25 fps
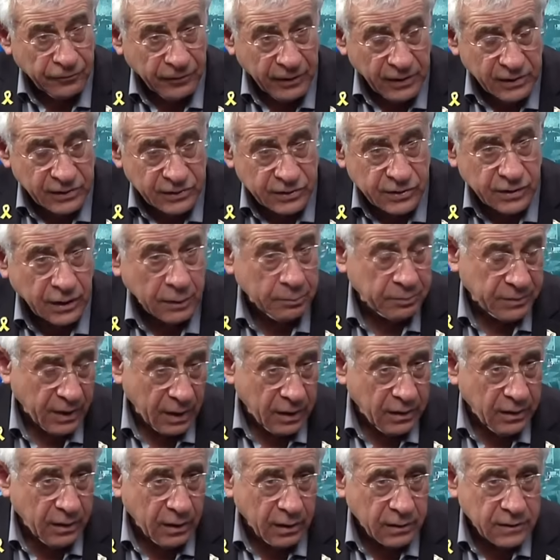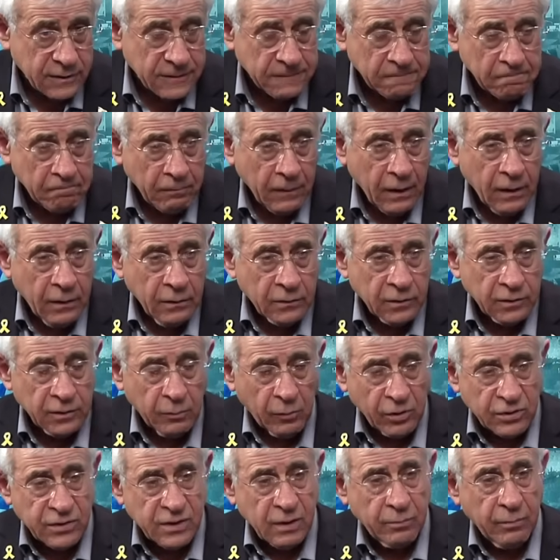friends keep telling us that
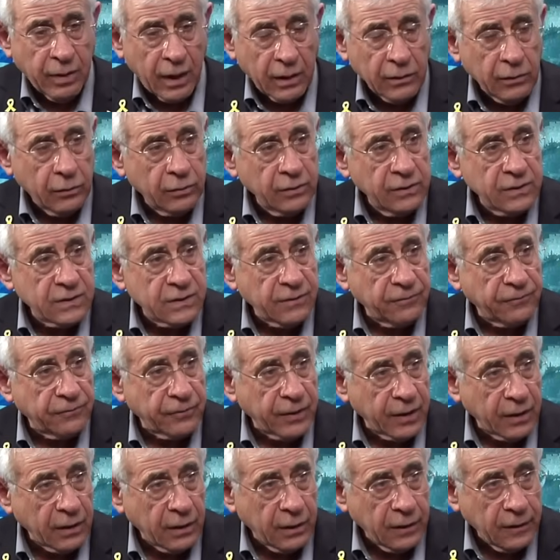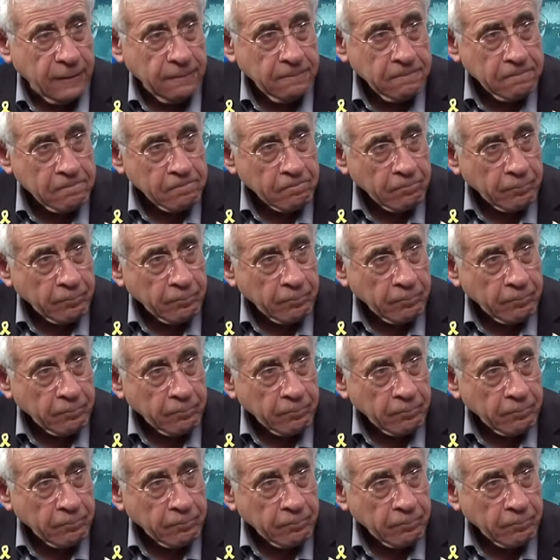the Muslim Brotherhood is a friendly